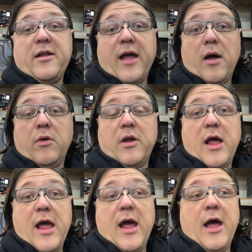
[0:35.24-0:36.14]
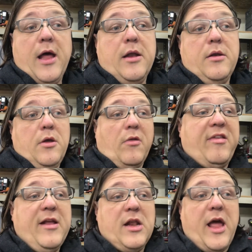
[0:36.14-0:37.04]
down. And you'll
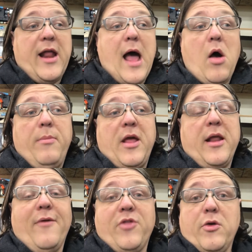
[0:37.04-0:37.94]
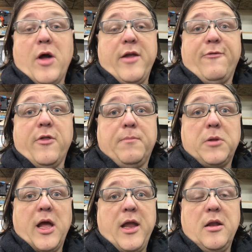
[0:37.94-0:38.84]
see tonight how I'm getting everything ready for the
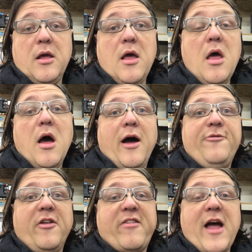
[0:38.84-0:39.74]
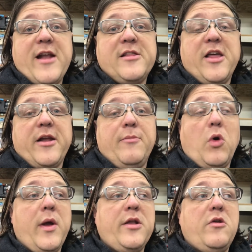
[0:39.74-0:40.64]
plate. I've decided that I'm
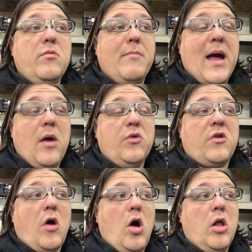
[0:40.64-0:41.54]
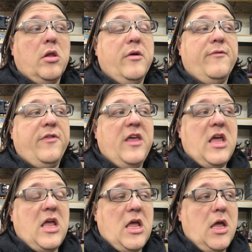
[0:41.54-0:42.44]
going to mount all of
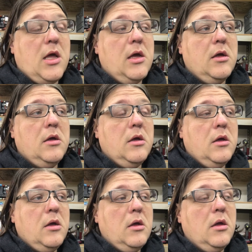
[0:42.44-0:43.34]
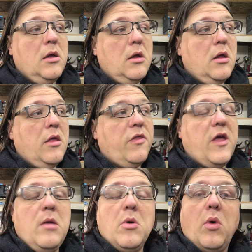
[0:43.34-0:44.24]
the
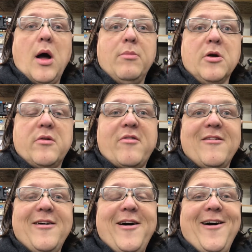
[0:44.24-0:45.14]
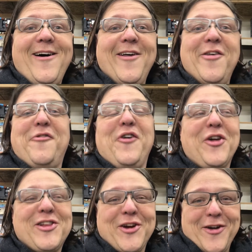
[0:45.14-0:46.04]
thingamawobbers, the
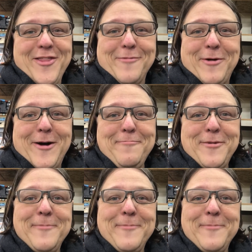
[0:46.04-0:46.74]
filter and the pump.